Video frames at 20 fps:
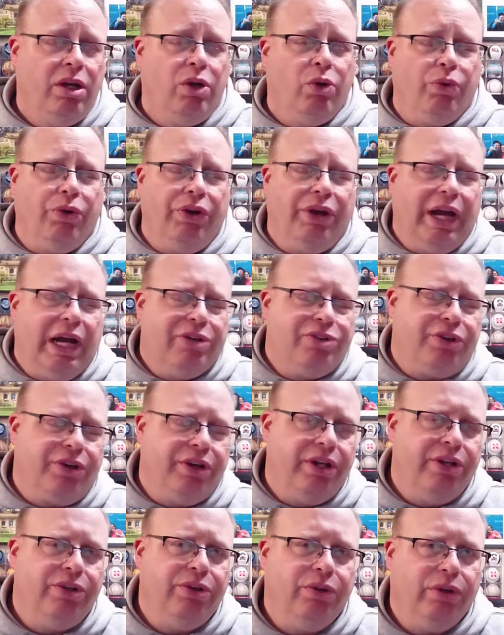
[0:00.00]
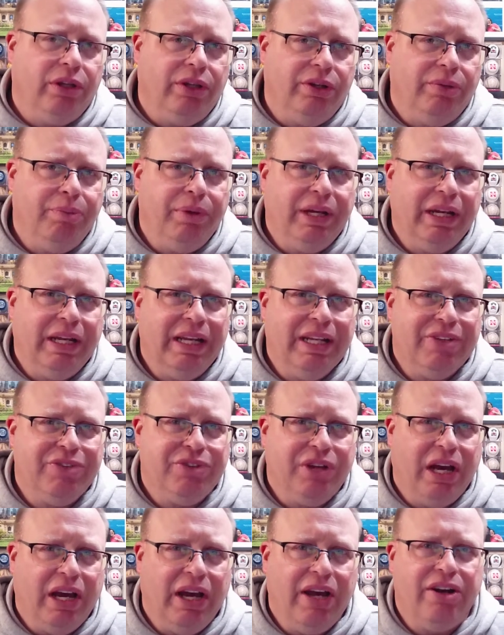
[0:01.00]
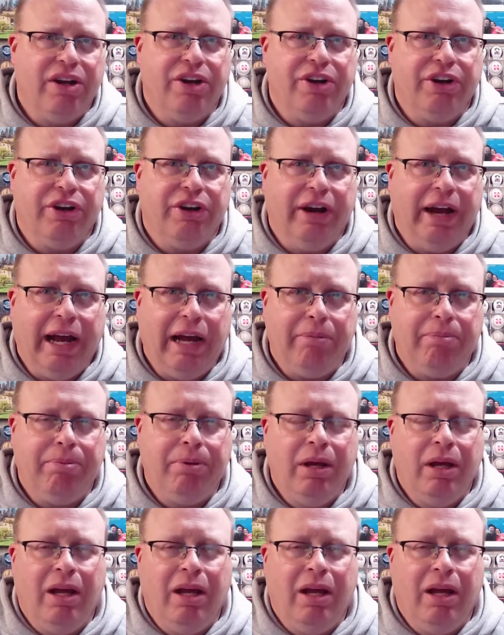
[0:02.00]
where you guys are going to do a little bit of design on your app.